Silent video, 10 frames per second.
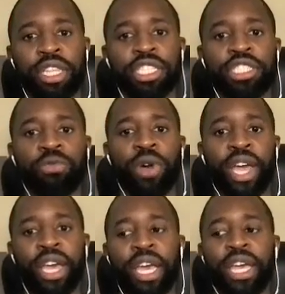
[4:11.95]
This is
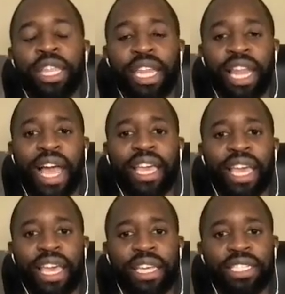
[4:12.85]
where the lack
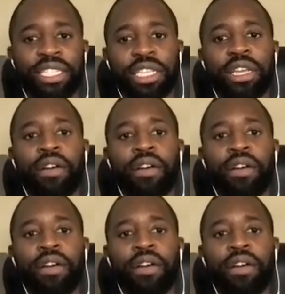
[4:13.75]
is.